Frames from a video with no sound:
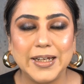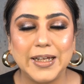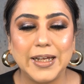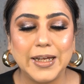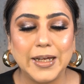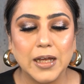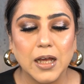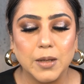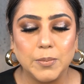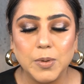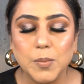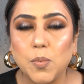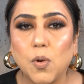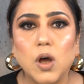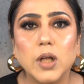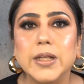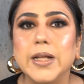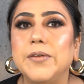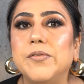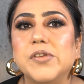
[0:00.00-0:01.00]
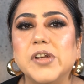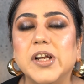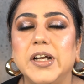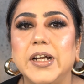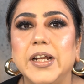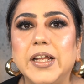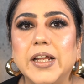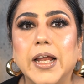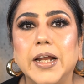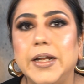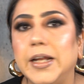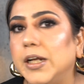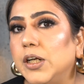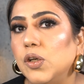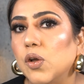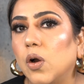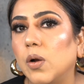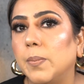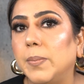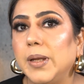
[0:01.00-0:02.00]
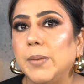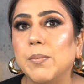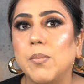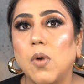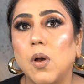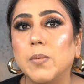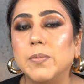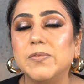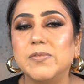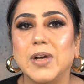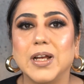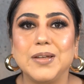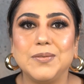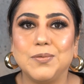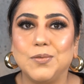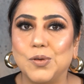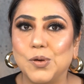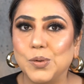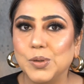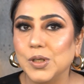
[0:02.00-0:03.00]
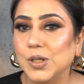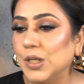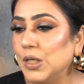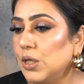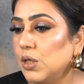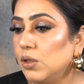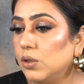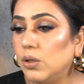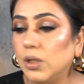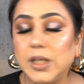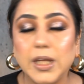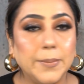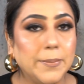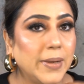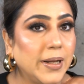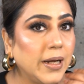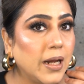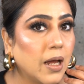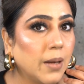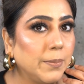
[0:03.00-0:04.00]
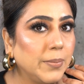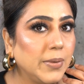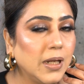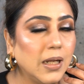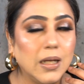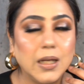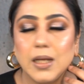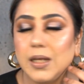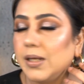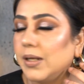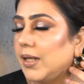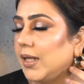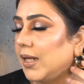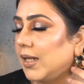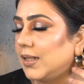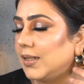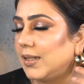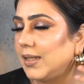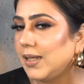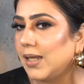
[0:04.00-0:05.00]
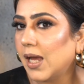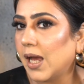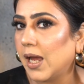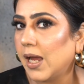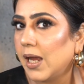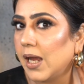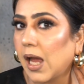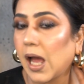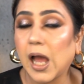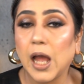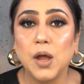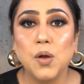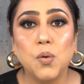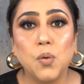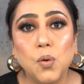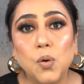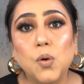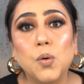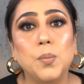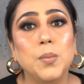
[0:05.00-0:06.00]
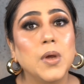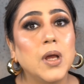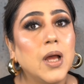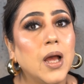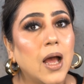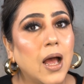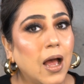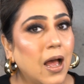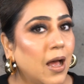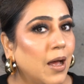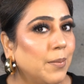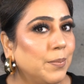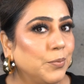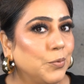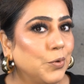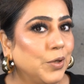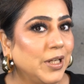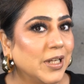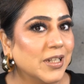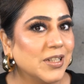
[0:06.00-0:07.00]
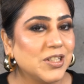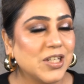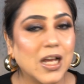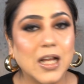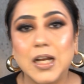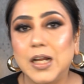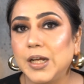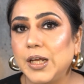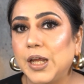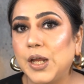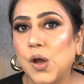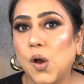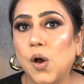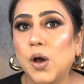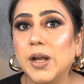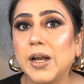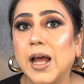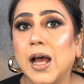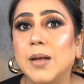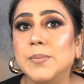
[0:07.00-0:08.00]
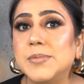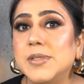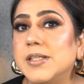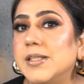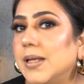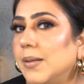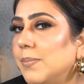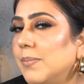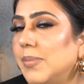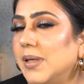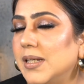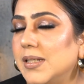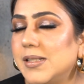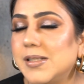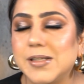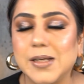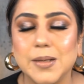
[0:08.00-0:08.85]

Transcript: call it mauve white look, and it's a quite trending on TikTok and other platform these days. Let's check it out how I have created this.